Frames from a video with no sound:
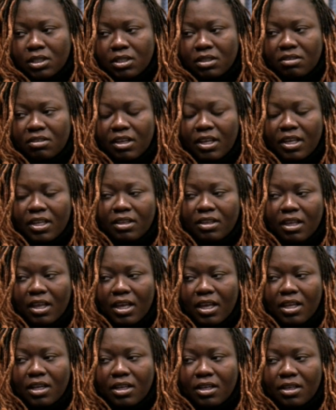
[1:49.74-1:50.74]
take
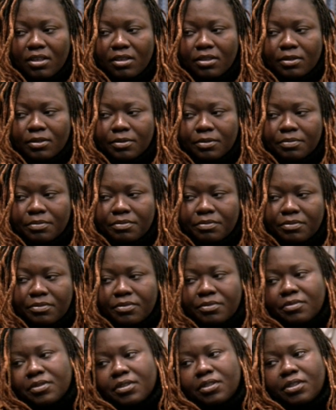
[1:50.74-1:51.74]
that
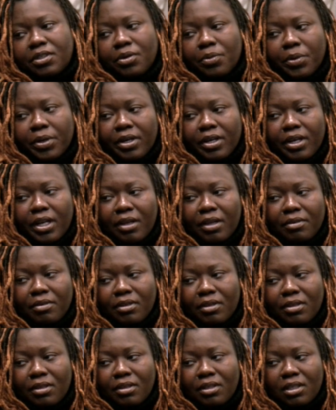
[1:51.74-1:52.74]
career
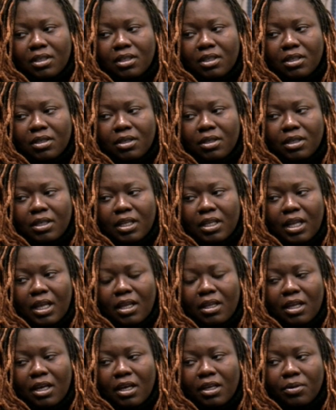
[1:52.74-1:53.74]
in that
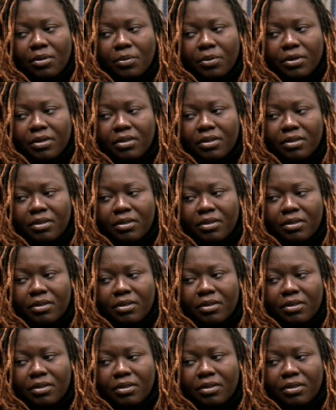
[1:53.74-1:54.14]
line of work?